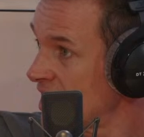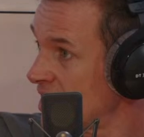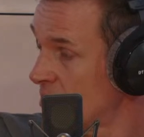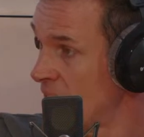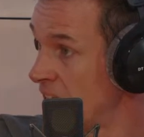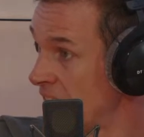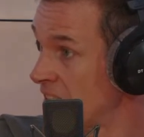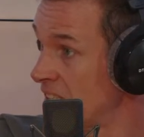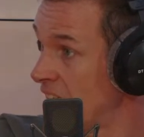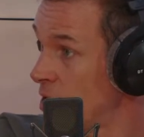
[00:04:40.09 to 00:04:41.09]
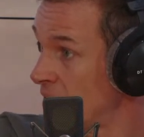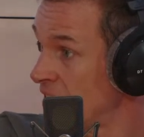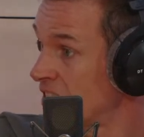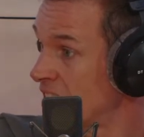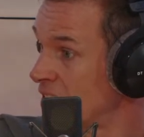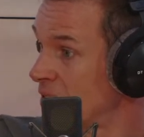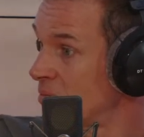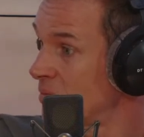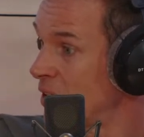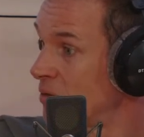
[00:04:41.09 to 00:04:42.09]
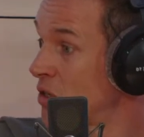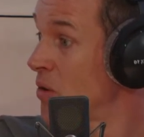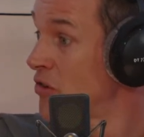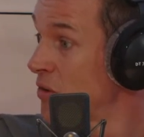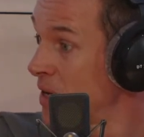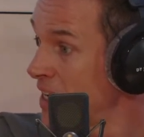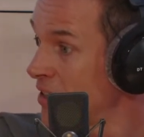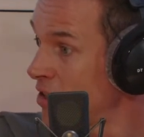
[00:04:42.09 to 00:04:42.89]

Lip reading: He's pleaded guilty to helping steal, $200 million.